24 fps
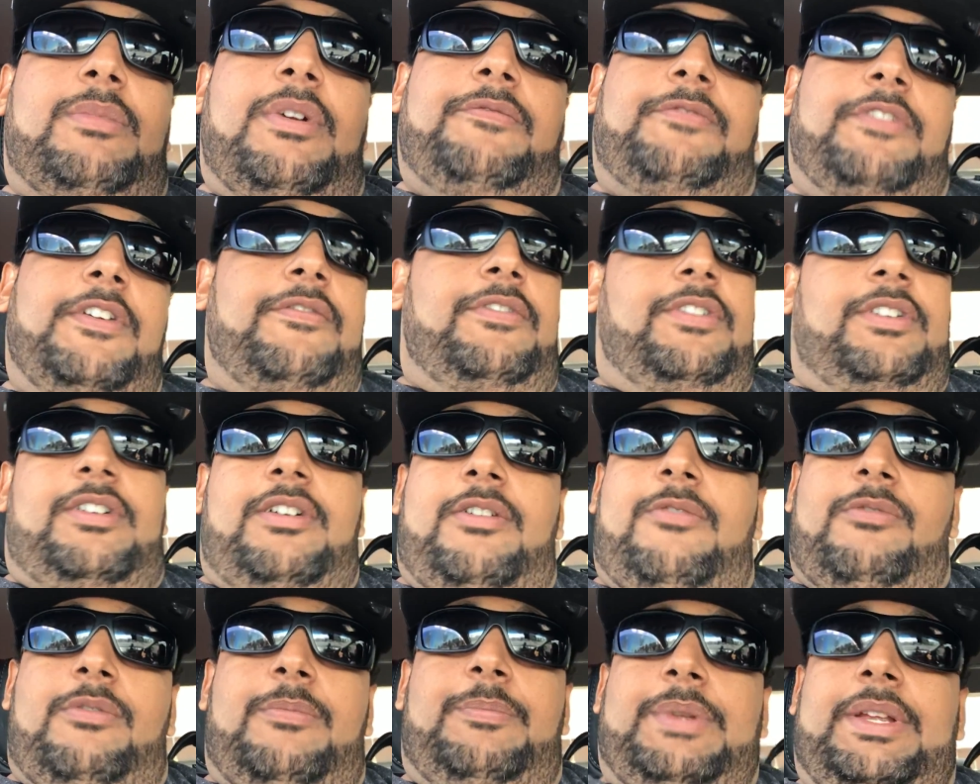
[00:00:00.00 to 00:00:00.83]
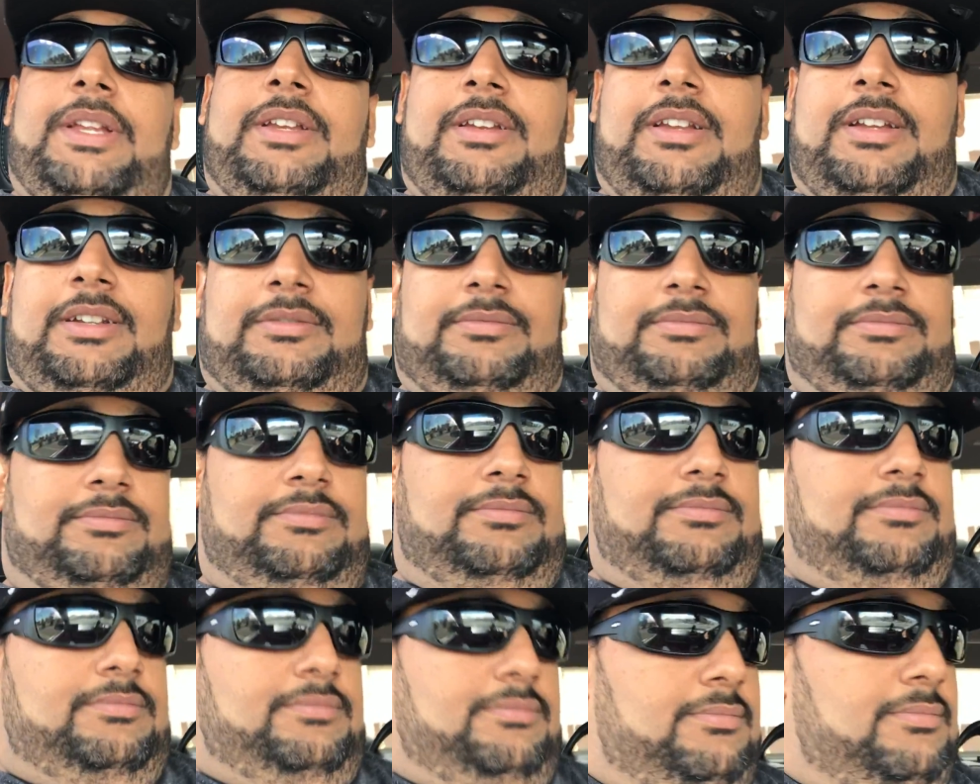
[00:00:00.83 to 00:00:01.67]
favorite car would be like
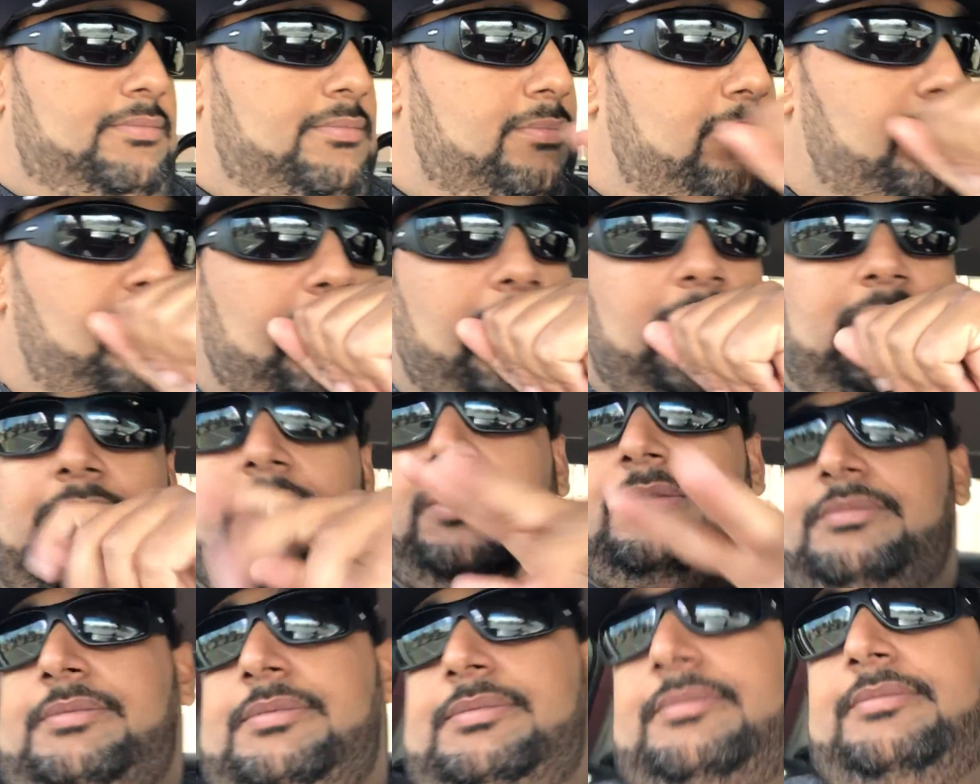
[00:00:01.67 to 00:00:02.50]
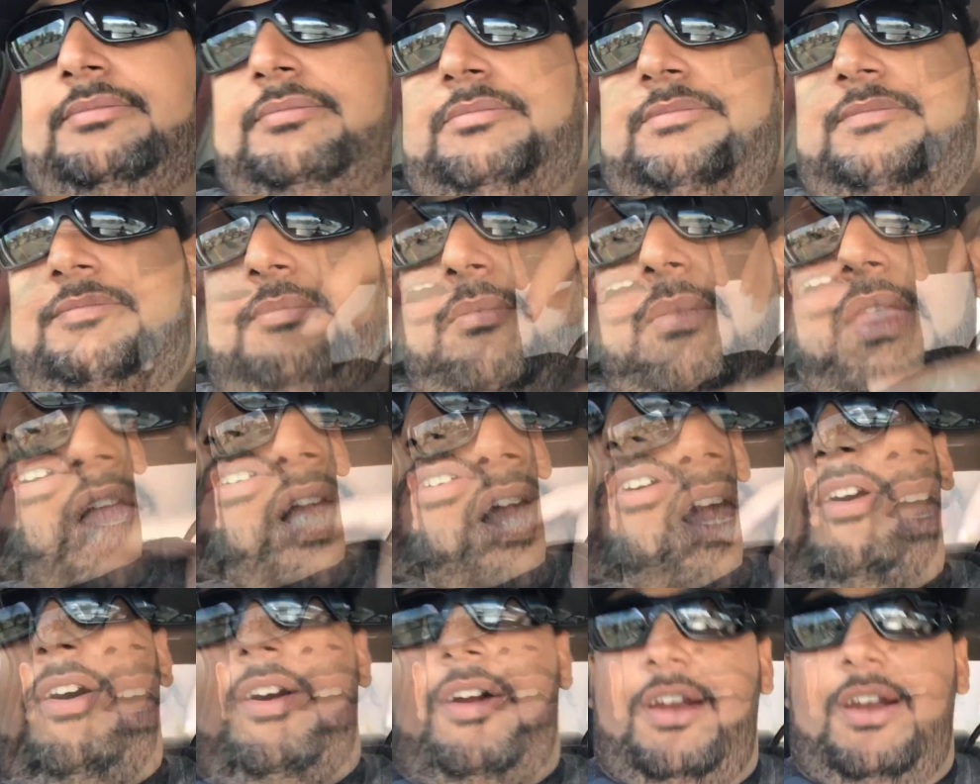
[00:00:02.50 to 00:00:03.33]
for my
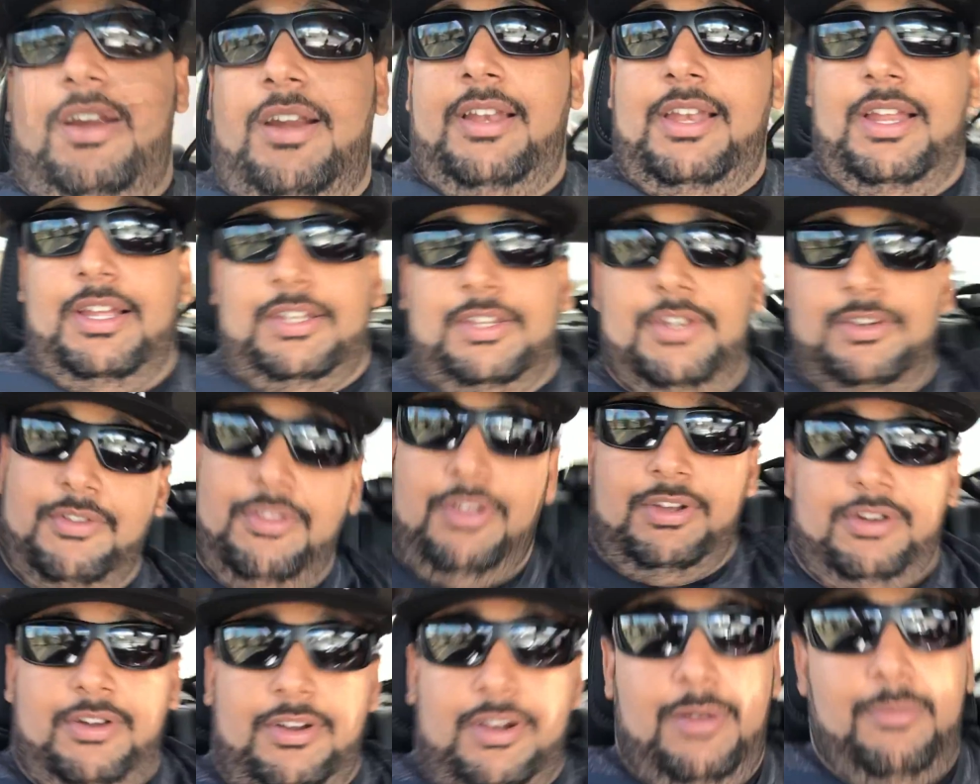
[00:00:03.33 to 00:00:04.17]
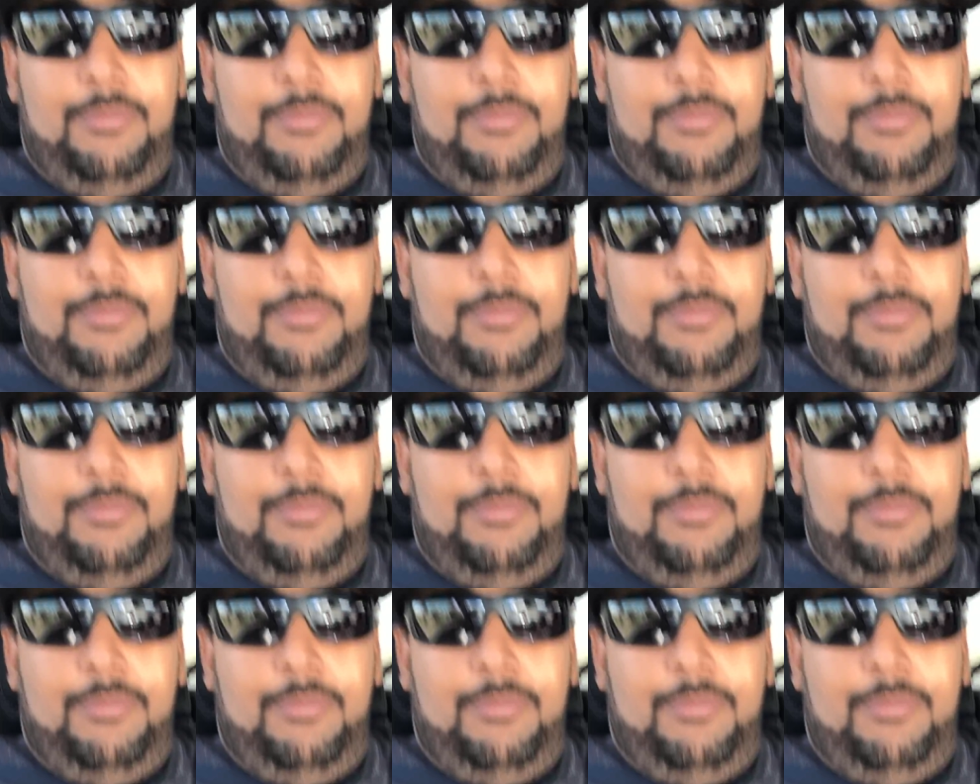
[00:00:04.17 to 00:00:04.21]
car, like the car